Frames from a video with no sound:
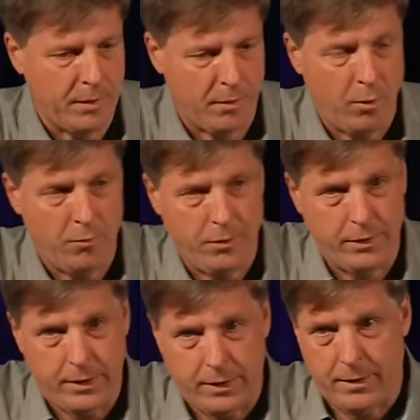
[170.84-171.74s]
hopeful
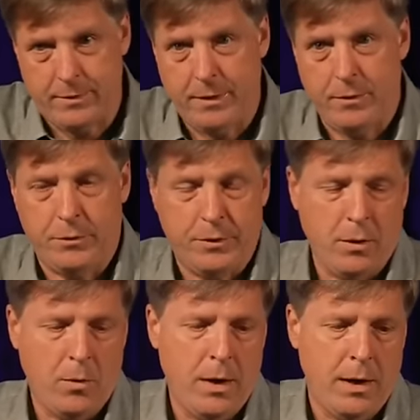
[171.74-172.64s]
that it continues to
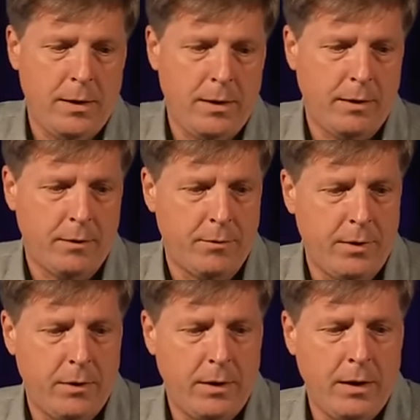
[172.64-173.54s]
go on. I think it's
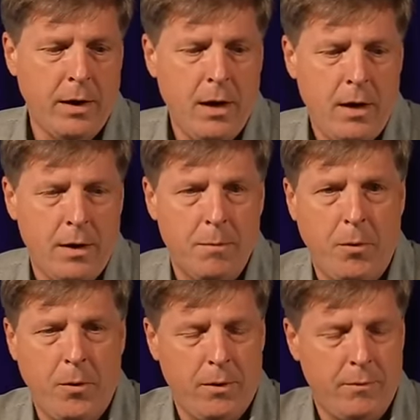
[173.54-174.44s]
very
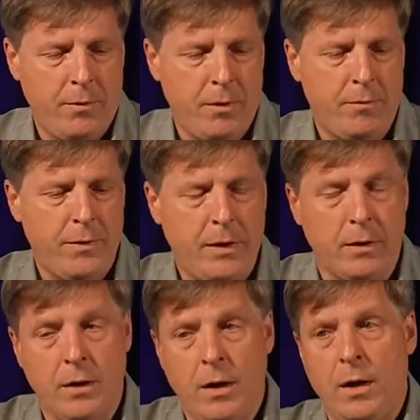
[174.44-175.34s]
important for the field.